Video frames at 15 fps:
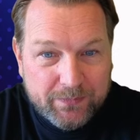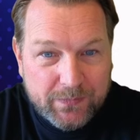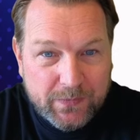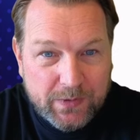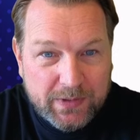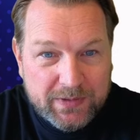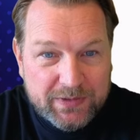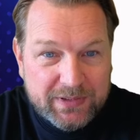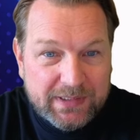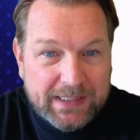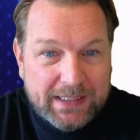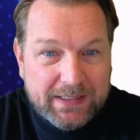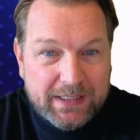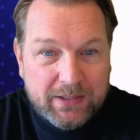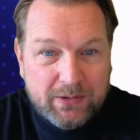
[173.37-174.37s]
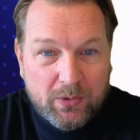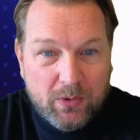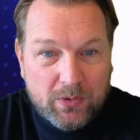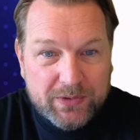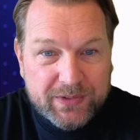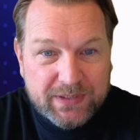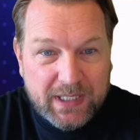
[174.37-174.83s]
you can select here
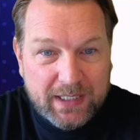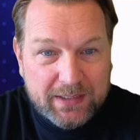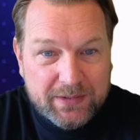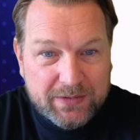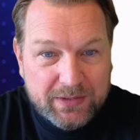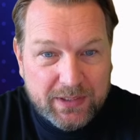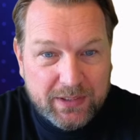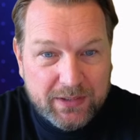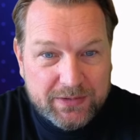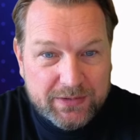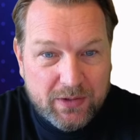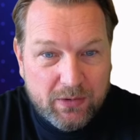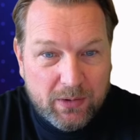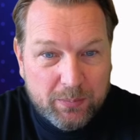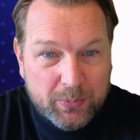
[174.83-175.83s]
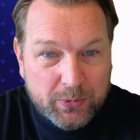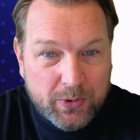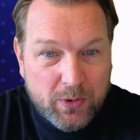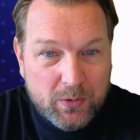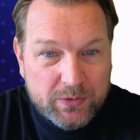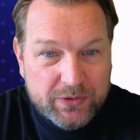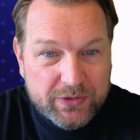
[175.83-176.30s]
on status here. So
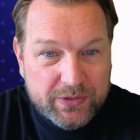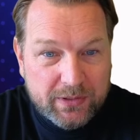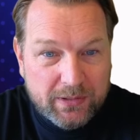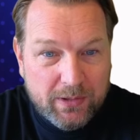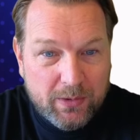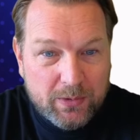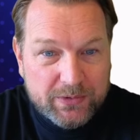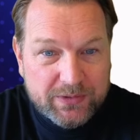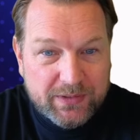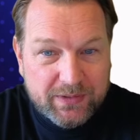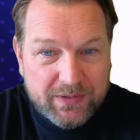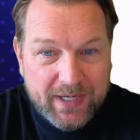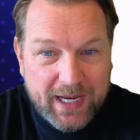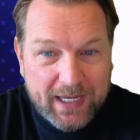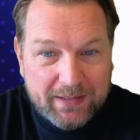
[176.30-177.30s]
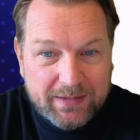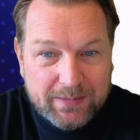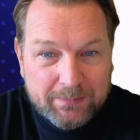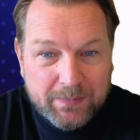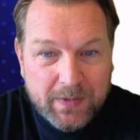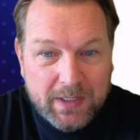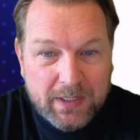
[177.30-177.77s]
approached, closed, dead.
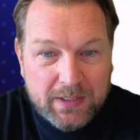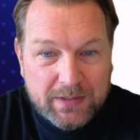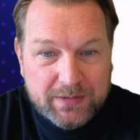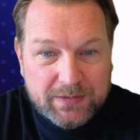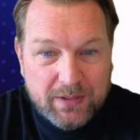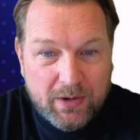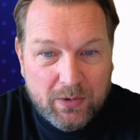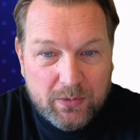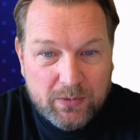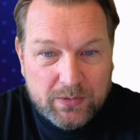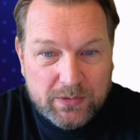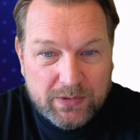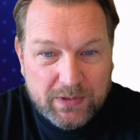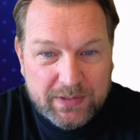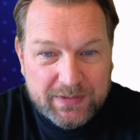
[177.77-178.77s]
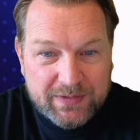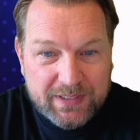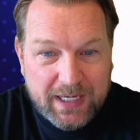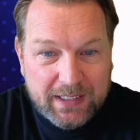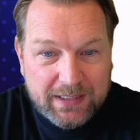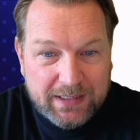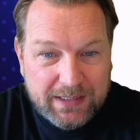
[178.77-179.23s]
So you can
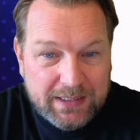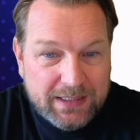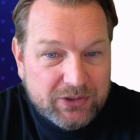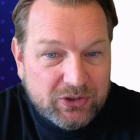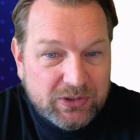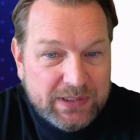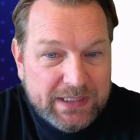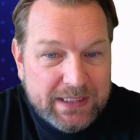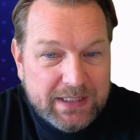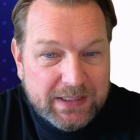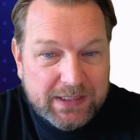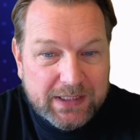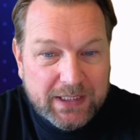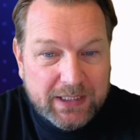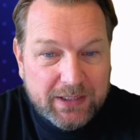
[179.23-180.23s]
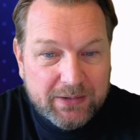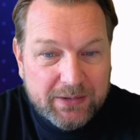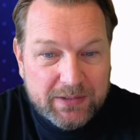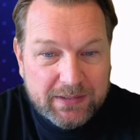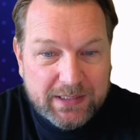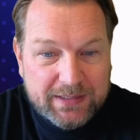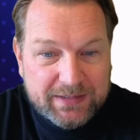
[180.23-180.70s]
set each lead here.
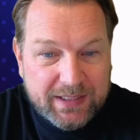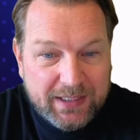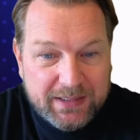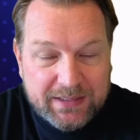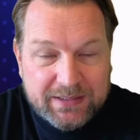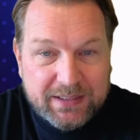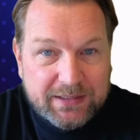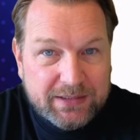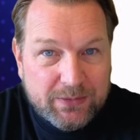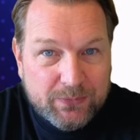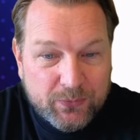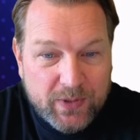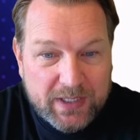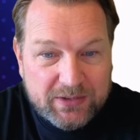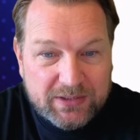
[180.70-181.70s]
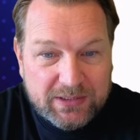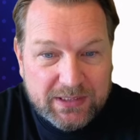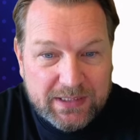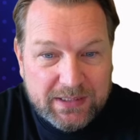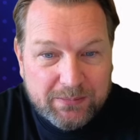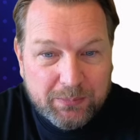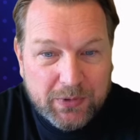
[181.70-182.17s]
Let's say this is a fresh
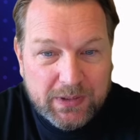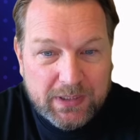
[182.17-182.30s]
lead, but